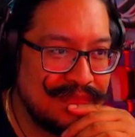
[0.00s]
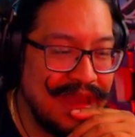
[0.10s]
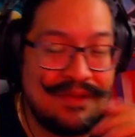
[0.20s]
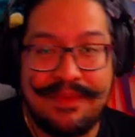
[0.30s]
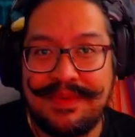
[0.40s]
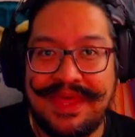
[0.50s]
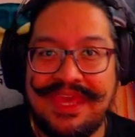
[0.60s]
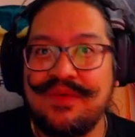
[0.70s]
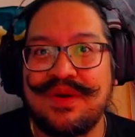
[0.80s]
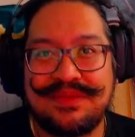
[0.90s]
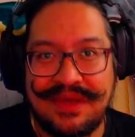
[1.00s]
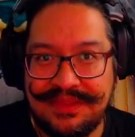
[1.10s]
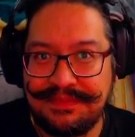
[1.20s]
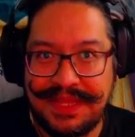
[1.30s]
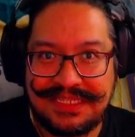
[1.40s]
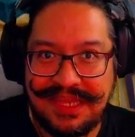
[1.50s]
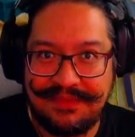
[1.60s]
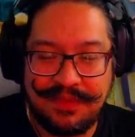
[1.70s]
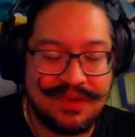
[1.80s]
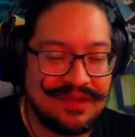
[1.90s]
I remember that he went on to play Save
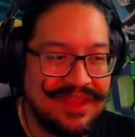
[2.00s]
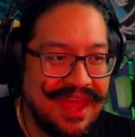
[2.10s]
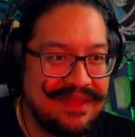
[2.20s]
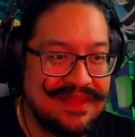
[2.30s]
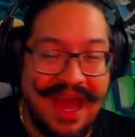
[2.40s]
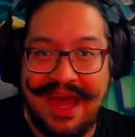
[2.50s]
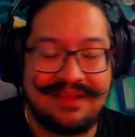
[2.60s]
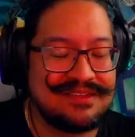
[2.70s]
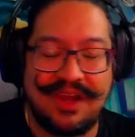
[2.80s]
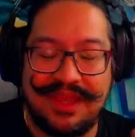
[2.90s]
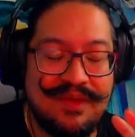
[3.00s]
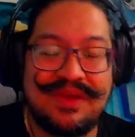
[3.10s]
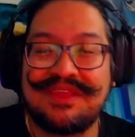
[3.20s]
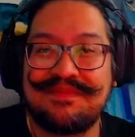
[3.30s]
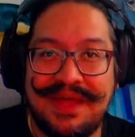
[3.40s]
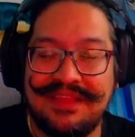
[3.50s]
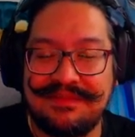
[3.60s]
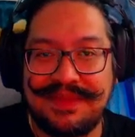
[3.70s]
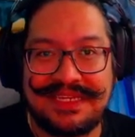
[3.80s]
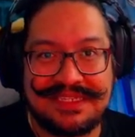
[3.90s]
the World, and uh, sorry, he went on to
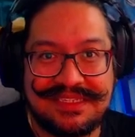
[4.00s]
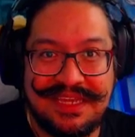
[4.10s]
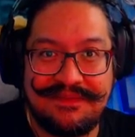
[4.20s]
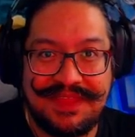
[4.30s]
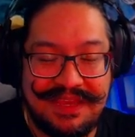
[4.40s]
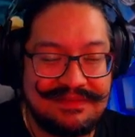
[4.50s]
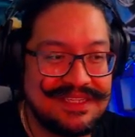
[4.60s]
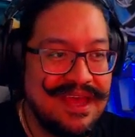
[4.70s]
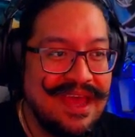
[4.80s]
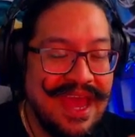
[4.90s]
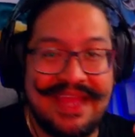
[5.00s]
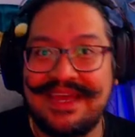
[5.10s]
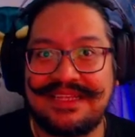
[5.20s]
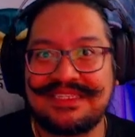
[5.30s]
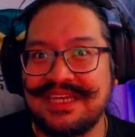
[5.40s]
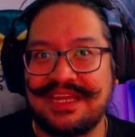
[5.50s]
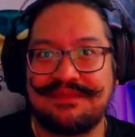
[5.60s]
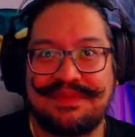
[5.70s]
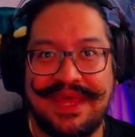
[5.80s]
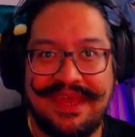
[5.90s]
play Sea of Thieves, and I decided to
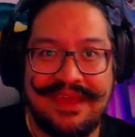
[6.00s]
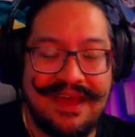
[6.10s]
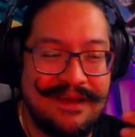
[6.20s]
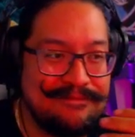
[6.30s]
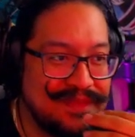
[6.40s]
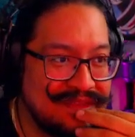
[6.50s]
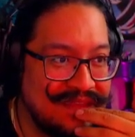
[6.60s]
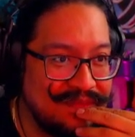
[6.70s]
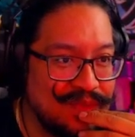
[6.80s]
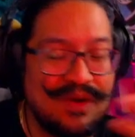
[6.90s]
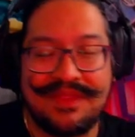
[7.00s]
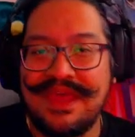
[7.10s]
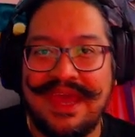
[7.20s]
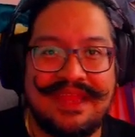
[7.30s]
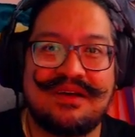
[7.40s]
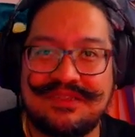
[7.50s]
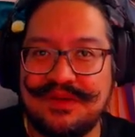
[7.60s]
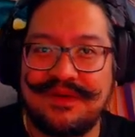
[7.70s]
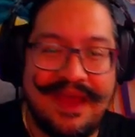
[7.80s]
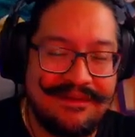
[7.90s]
play um, Save the World. And
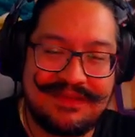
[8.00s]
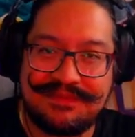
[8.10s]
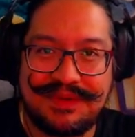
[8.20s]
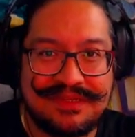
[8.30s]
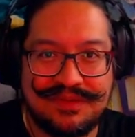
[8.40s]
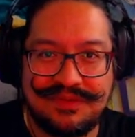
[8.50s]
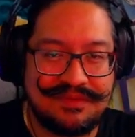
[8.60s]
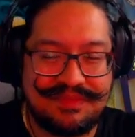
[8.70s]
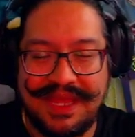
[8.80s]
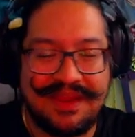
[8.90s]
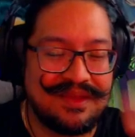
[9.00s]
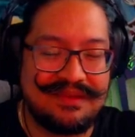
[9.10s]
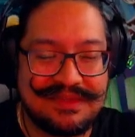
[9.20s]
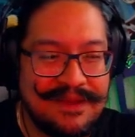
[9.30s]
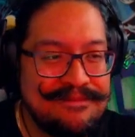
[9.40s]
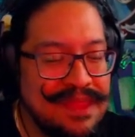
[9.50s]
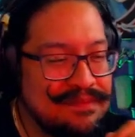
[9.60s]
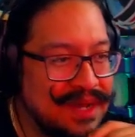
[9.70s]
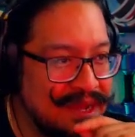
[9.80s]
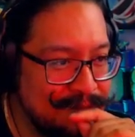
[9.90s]
also, I have some friends who play other games,
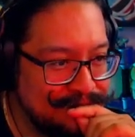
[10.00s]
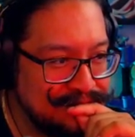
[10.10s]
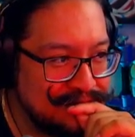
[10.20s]
but um,